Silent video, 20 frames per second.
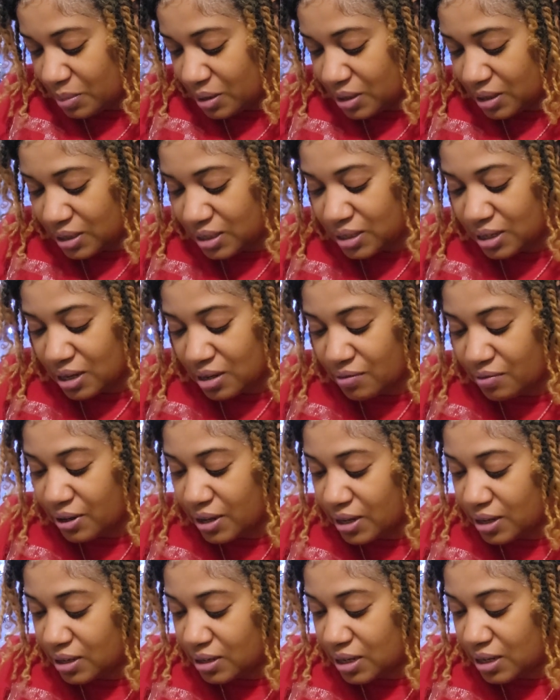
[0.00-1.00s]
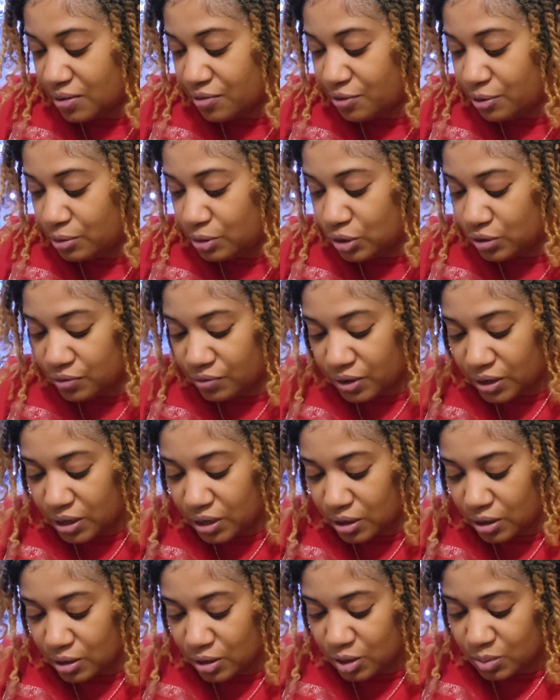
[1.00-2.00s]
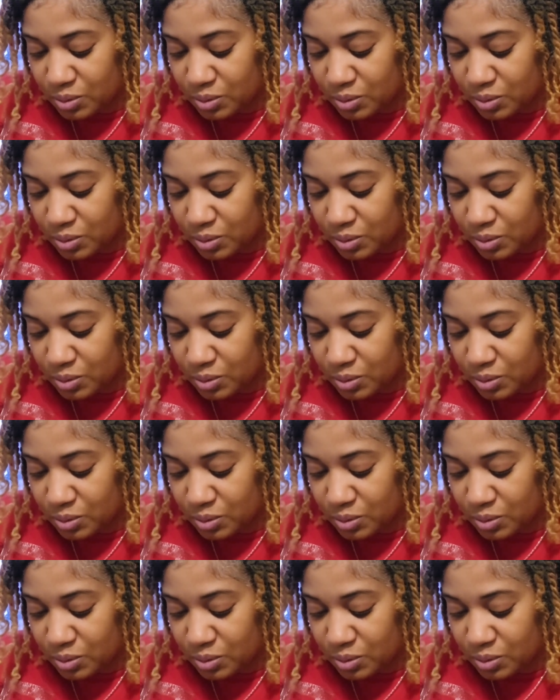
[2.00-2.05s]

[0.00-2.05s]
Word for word: of this stuff in, in future videos.